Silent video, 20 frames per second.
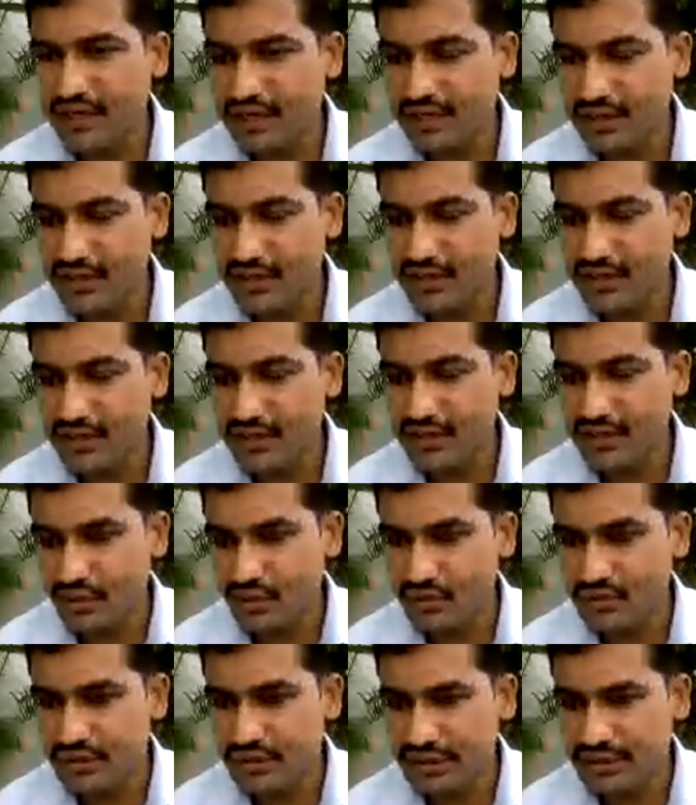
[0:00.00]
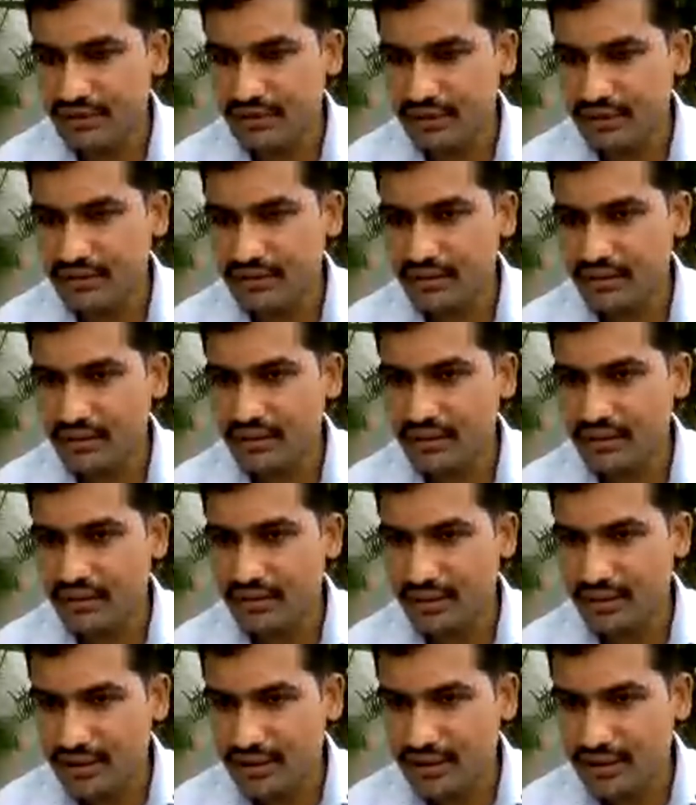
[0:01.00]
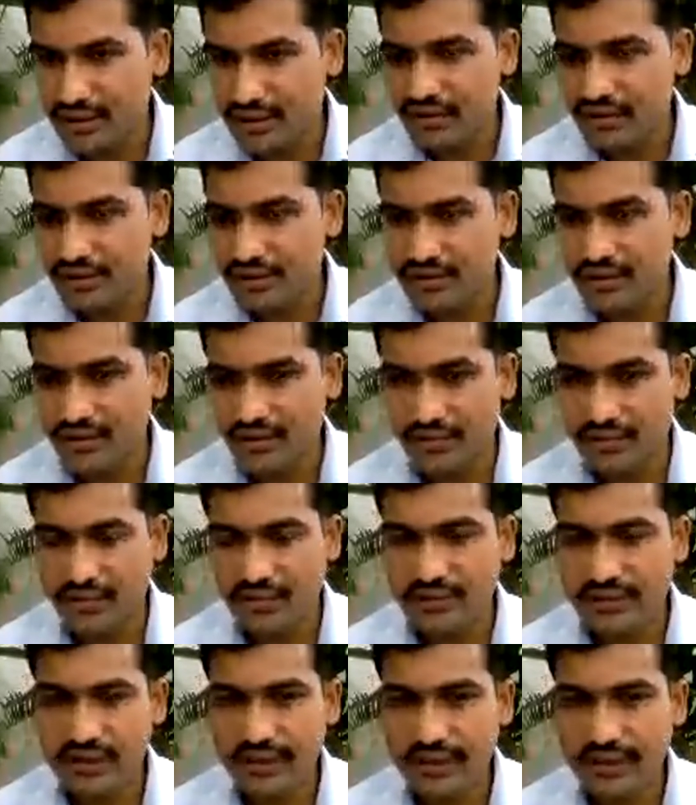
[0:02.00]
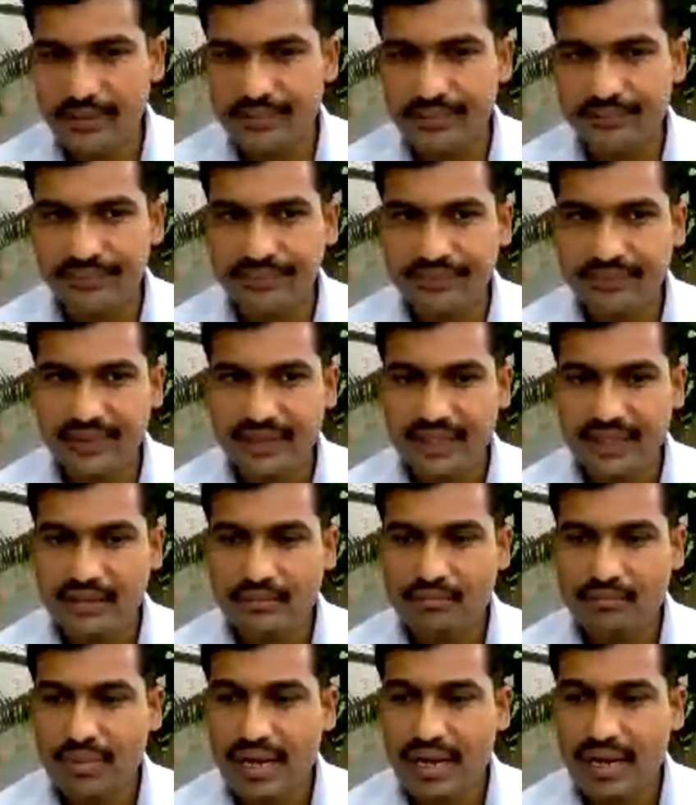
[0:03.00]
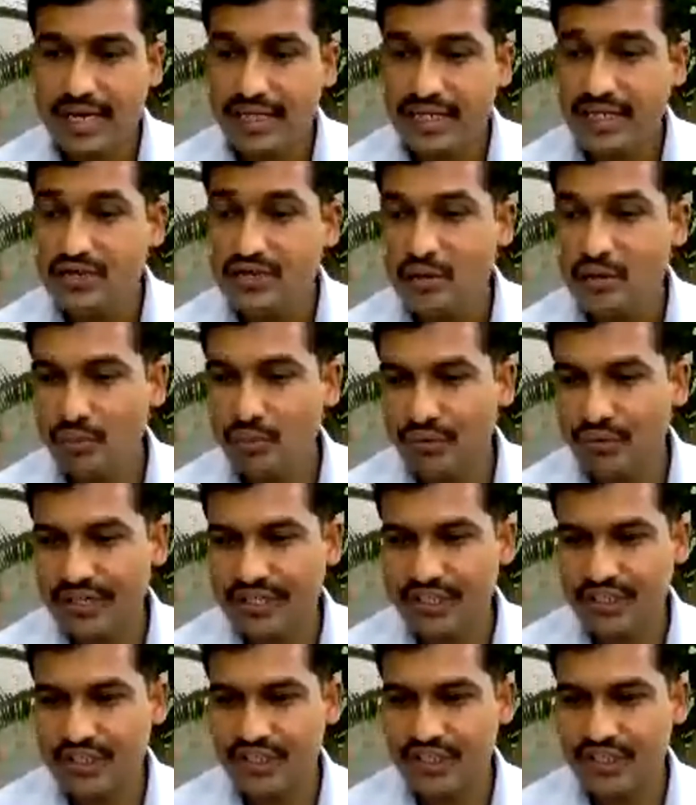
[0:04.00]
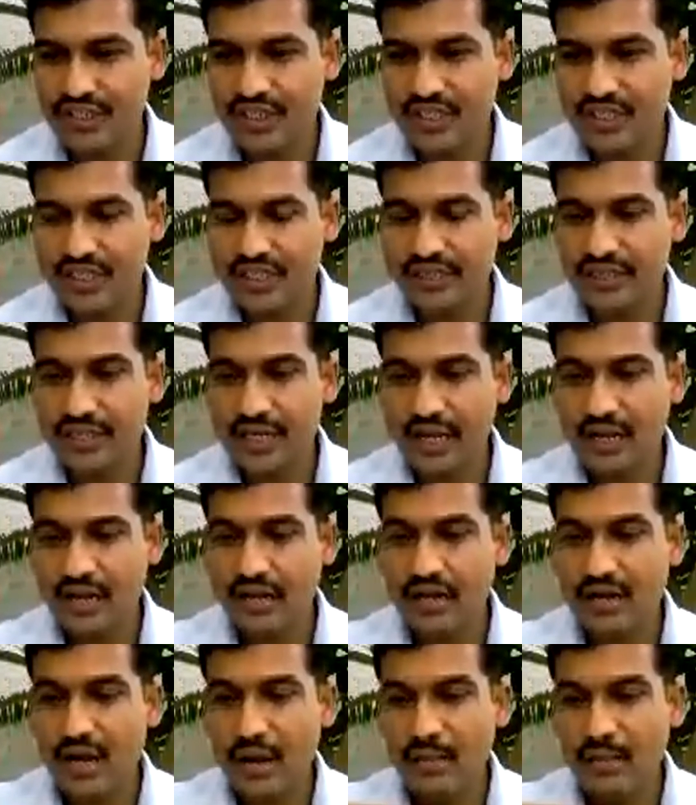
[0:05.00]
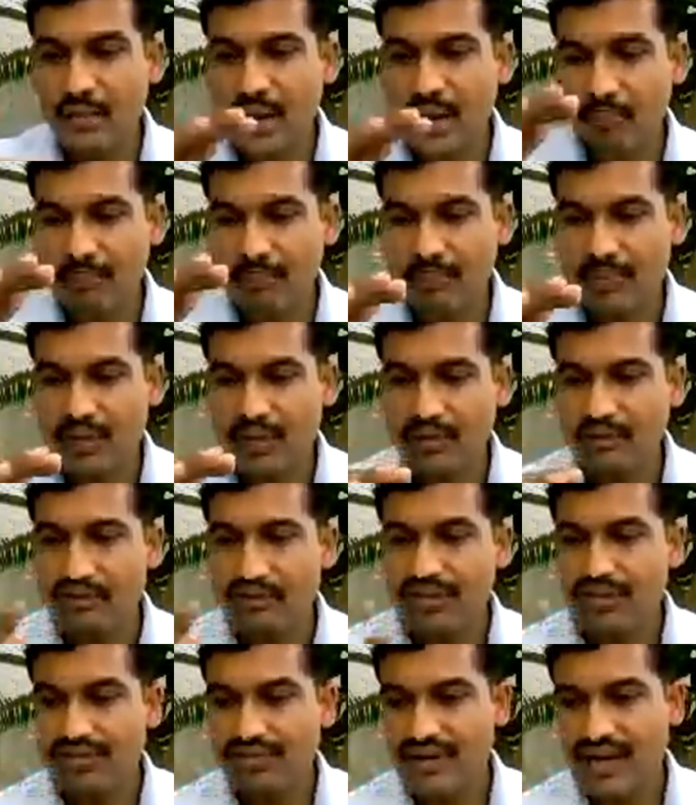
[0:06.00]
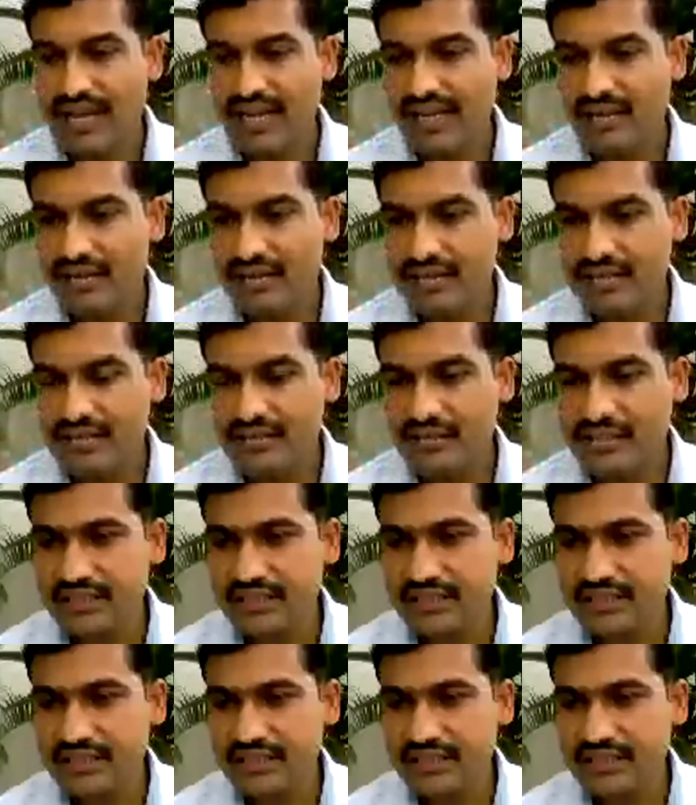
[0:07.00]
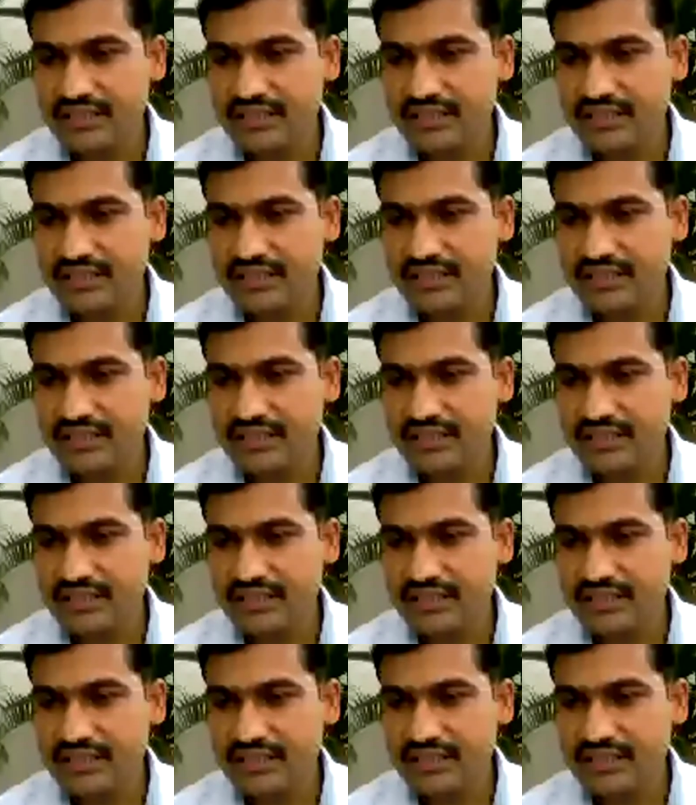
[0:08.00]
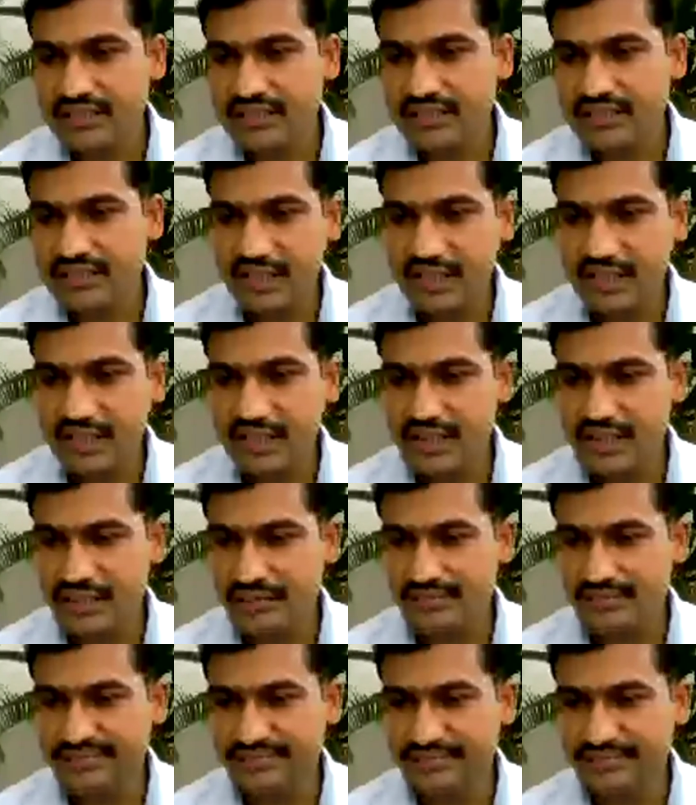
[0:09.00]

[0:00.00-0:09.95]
is the basic source resource for them, by dint of which they come up with flying colors and they became the developed nation.